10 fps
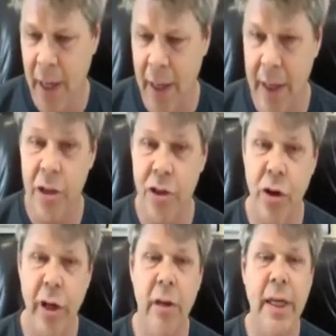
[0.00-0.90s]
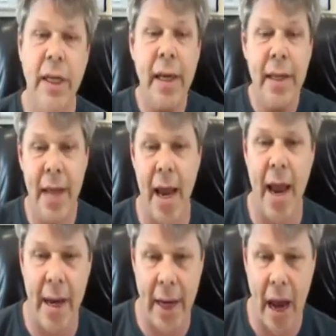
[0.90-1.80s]
And then, so you need to
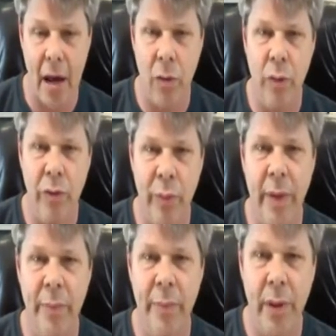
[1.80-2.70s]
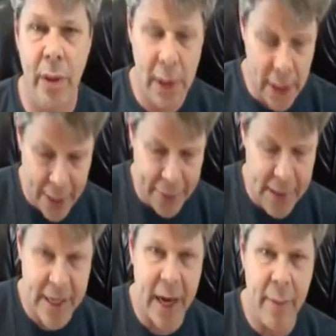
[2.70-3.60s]
hang out with people
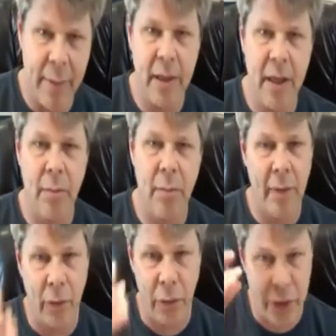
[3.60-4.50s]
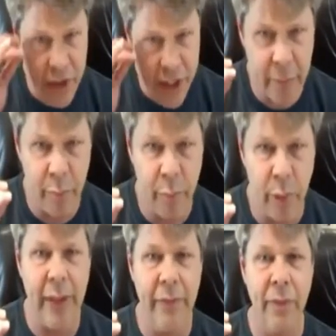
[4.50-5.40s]
at the same income level, the same
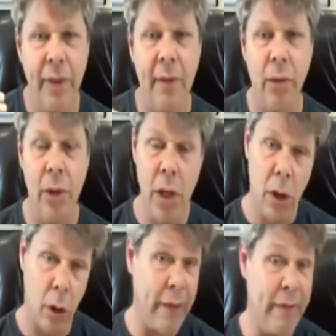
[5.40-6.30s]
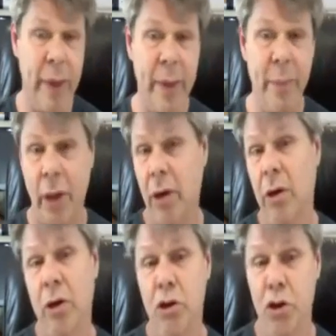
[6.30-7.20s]
belief level, or even people that
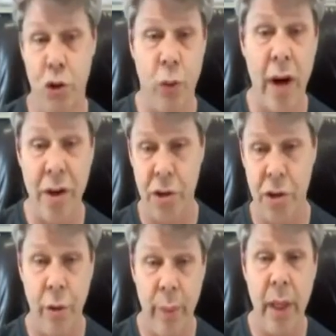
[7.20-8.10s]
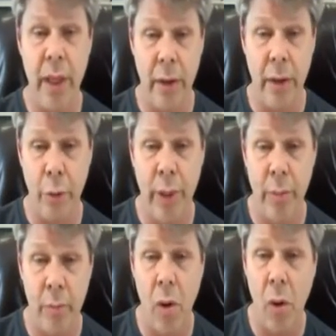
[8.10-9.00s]
are going to stretch you to be a little
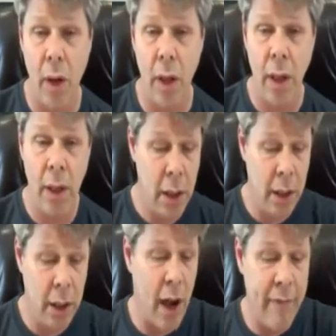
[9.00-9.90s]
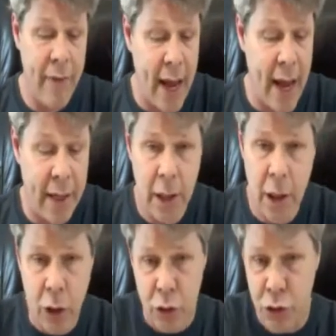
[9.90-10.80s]
bit more. You know, I've
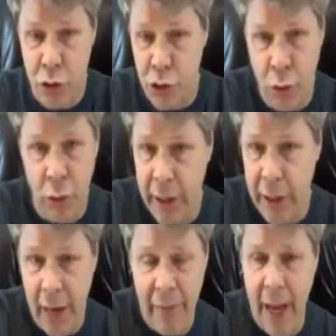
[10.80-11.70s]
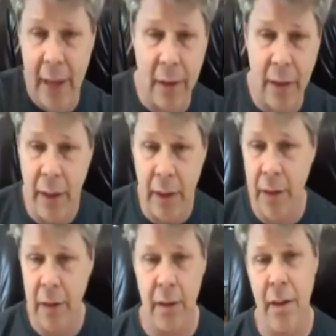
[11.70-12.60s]
had Julie, I've had
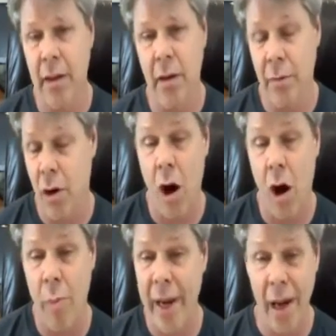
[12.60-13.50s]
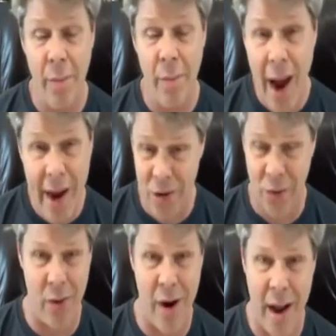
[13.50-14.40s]
Leland, you know, call me on my
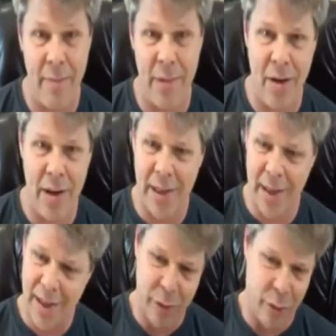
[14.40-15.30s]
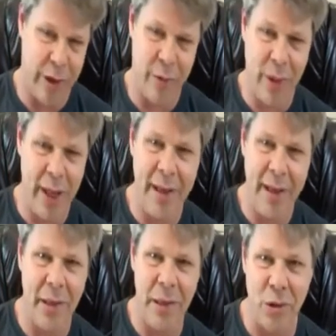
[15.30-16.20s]
crap going, well, you're playing
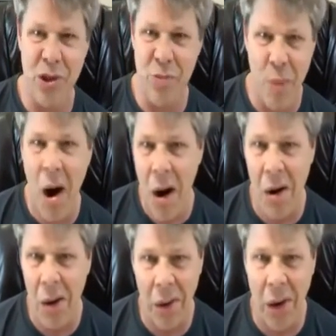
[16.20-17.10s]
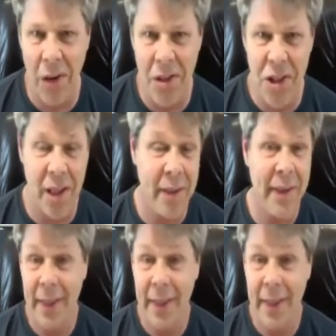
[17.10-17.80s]
a little small, aren't you?